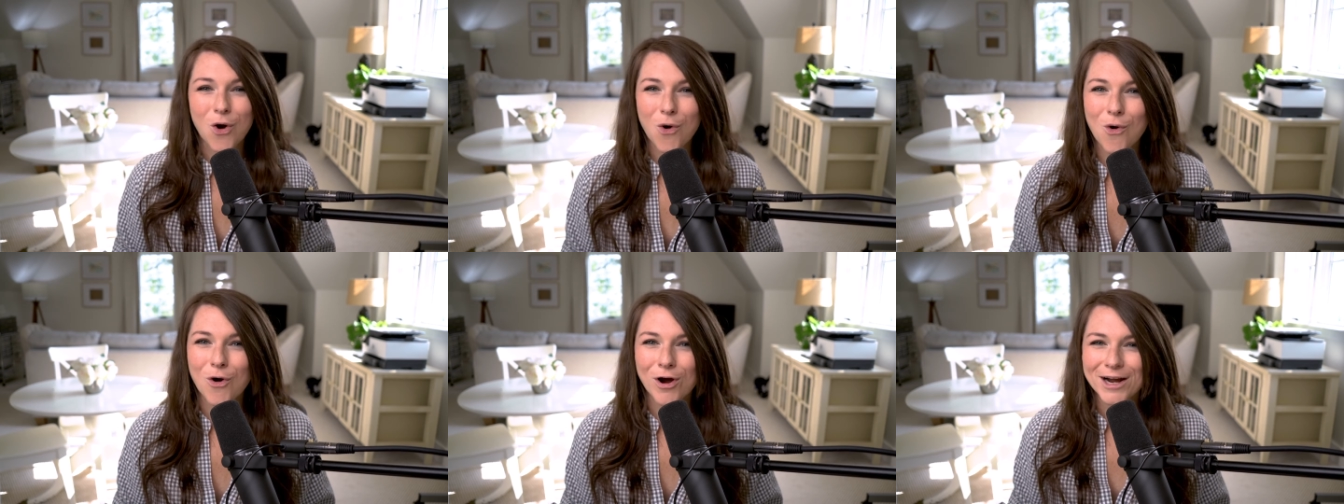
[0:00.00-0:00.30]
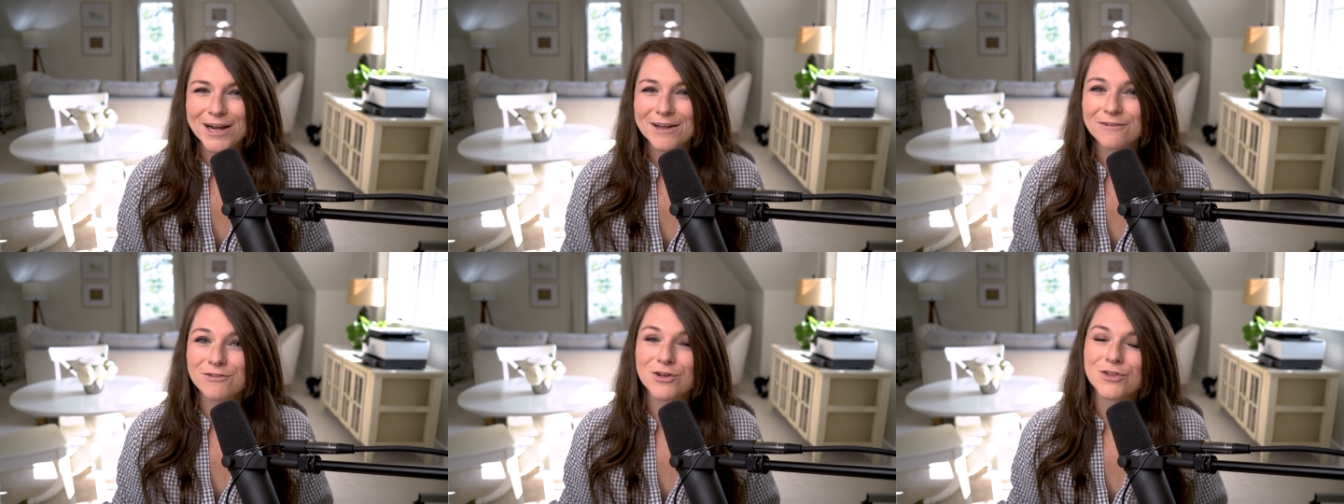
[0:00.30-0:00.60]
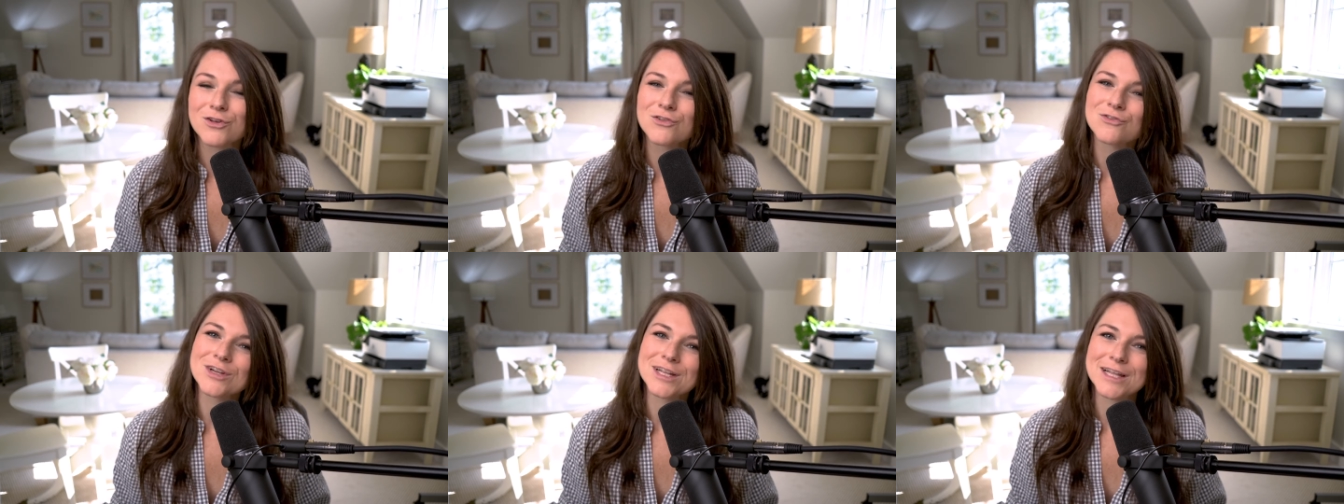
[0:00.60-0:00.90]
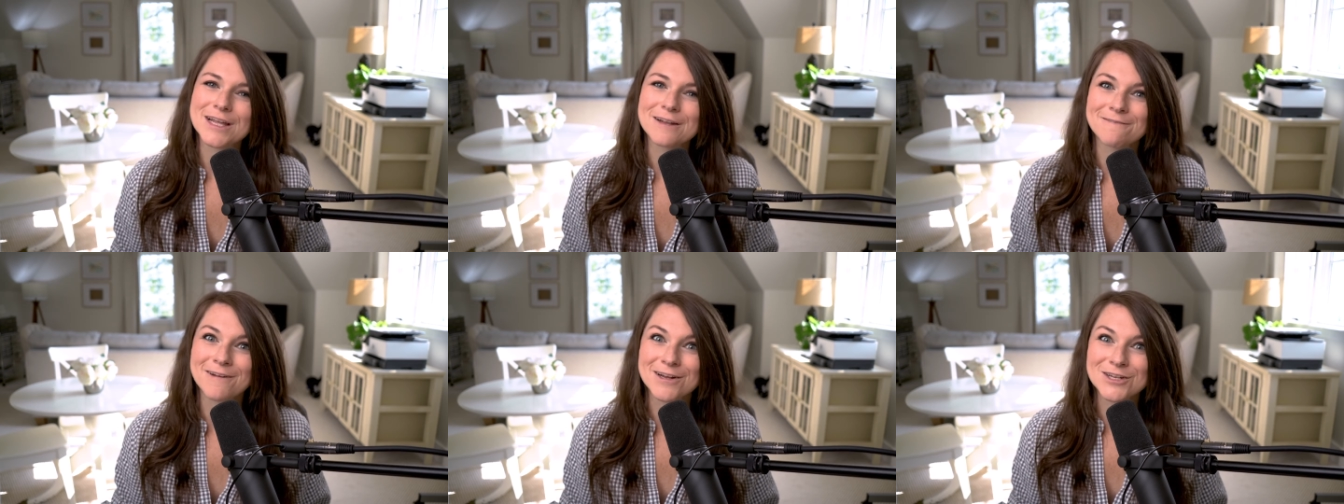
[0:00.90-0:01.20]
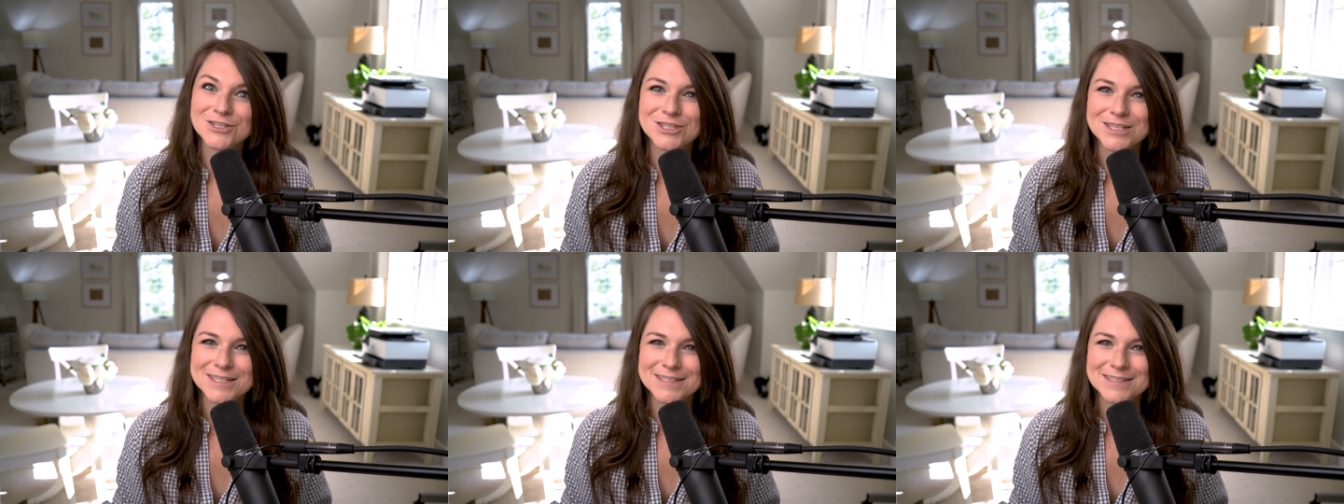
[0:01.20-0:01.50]
Or if you're the really
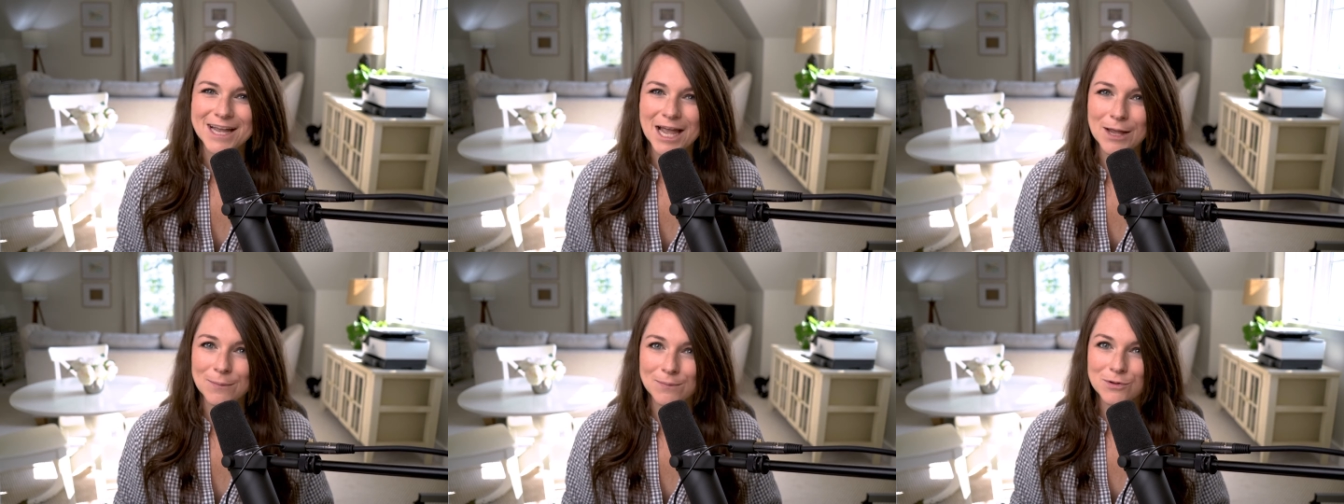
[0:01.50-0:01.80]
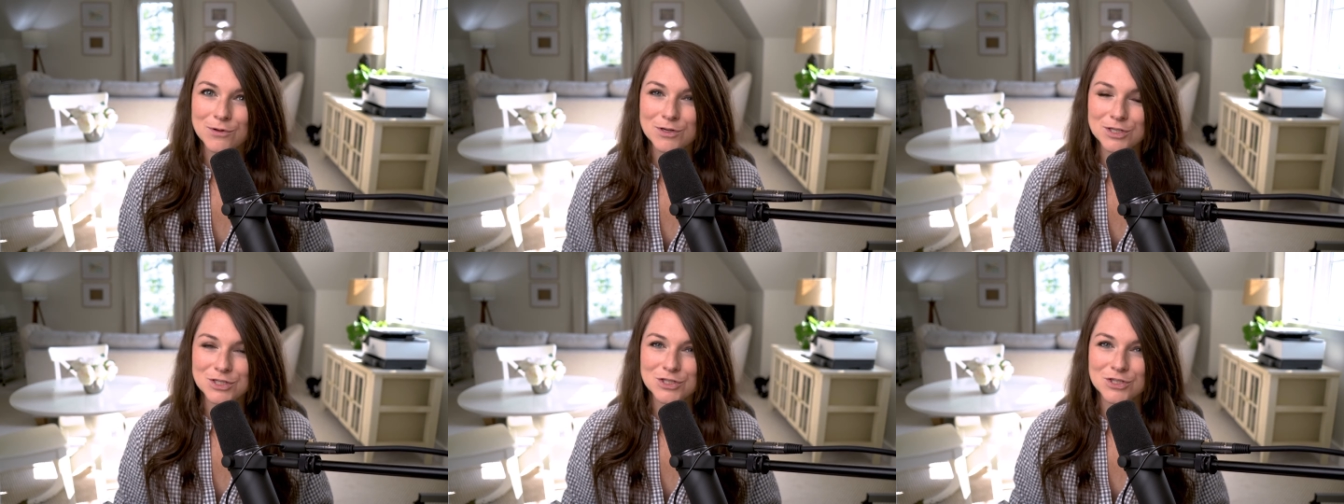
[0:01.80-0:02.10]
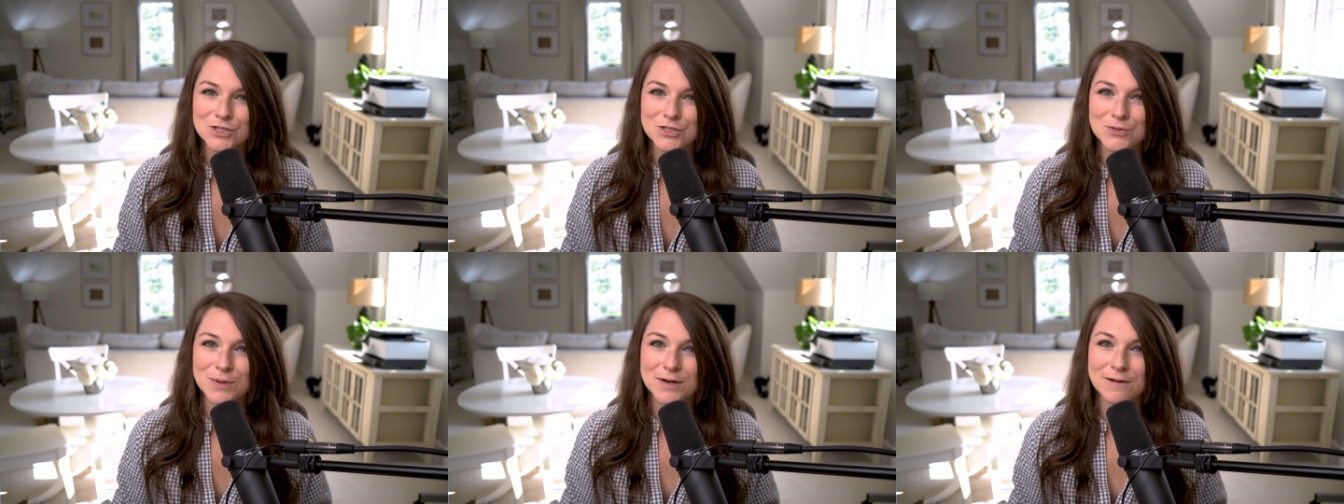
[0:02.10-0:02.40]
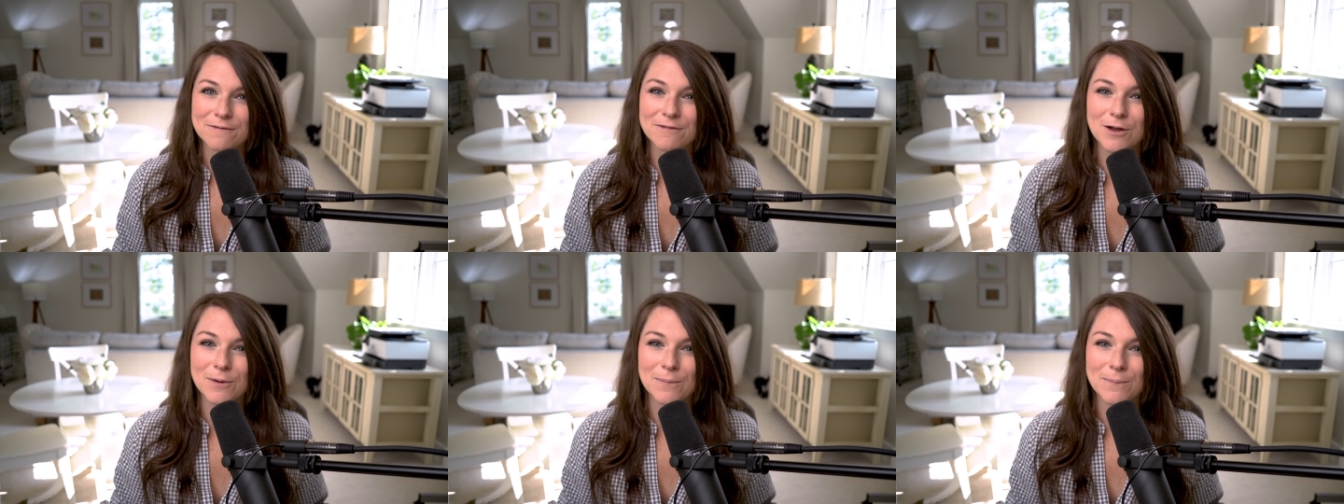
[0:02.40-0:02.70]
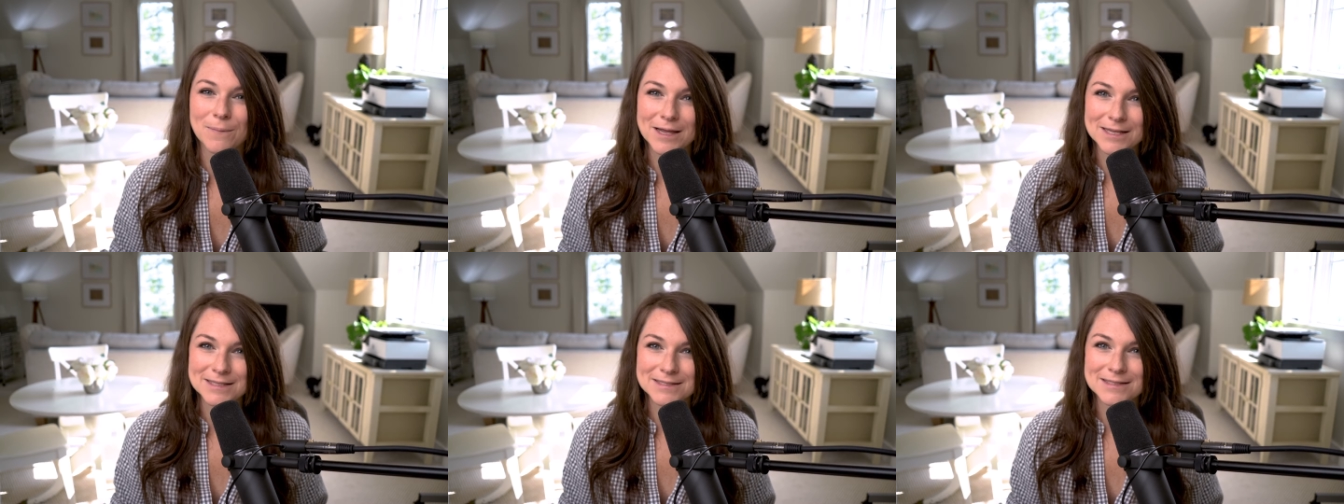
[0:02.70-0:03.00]
adventurous type, you can choose one of their
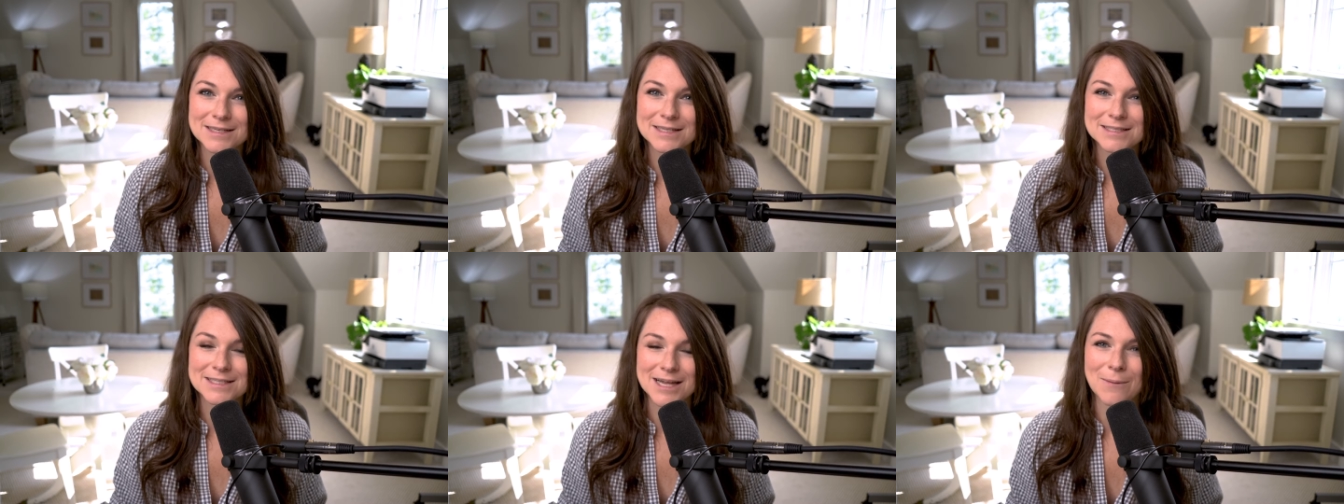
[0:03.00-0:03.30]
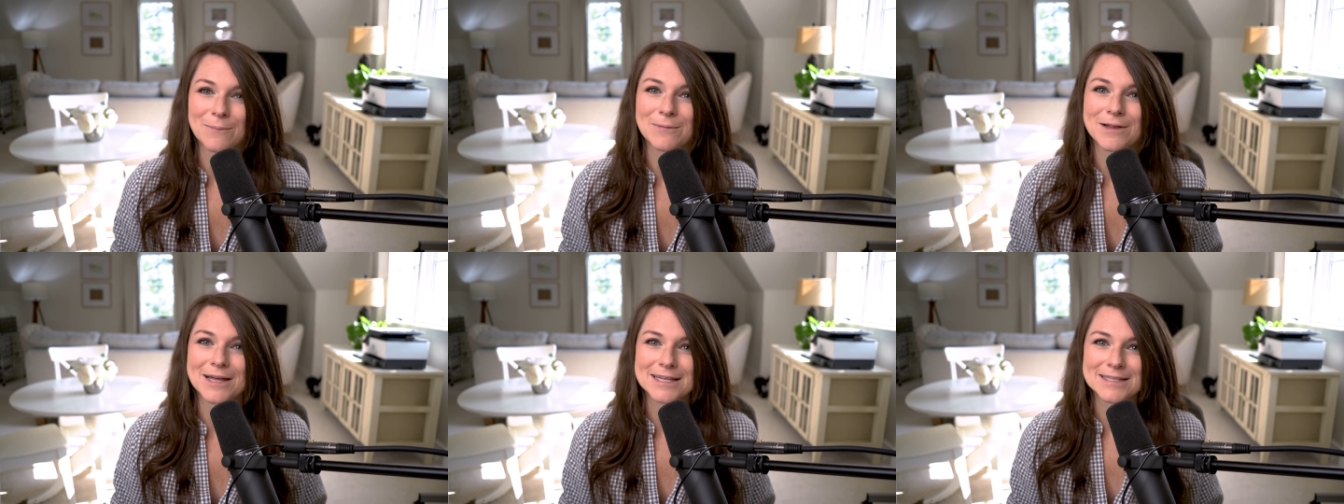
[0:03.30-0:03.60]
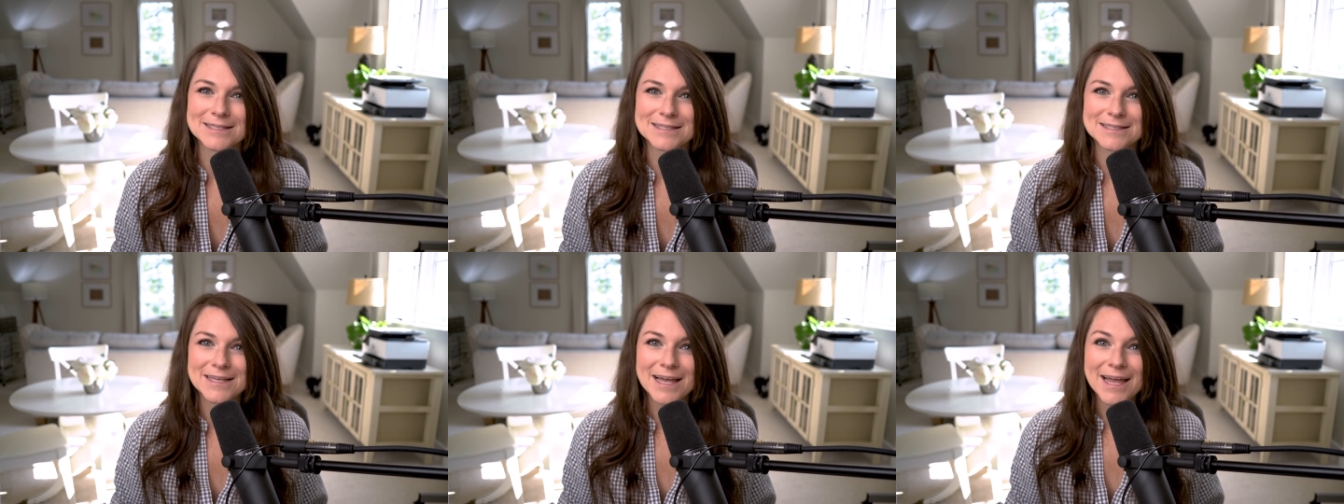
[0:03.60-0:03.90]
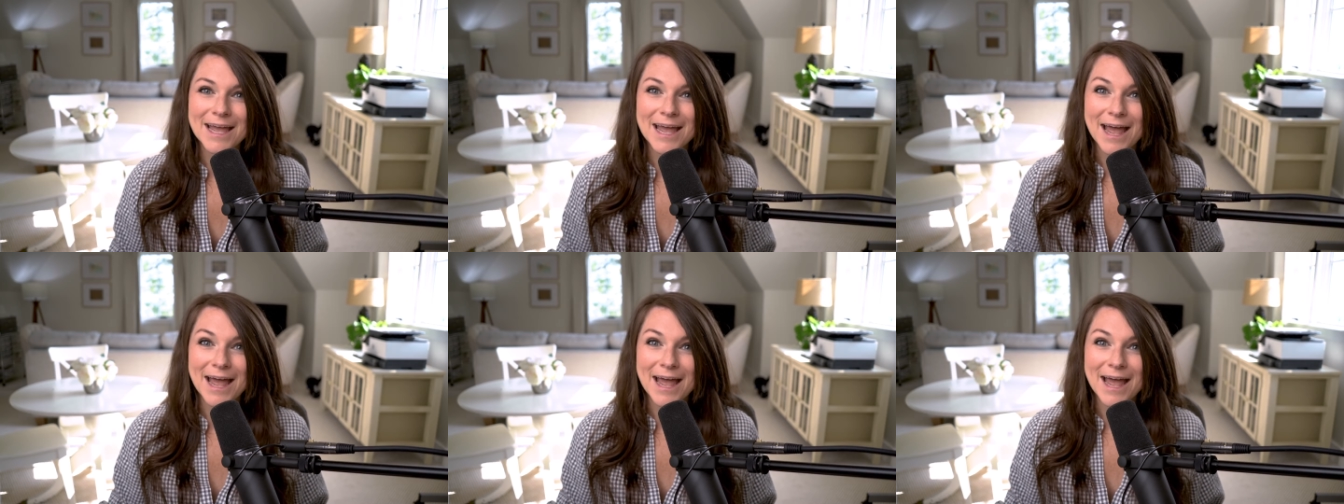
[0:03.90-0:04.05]
basic templates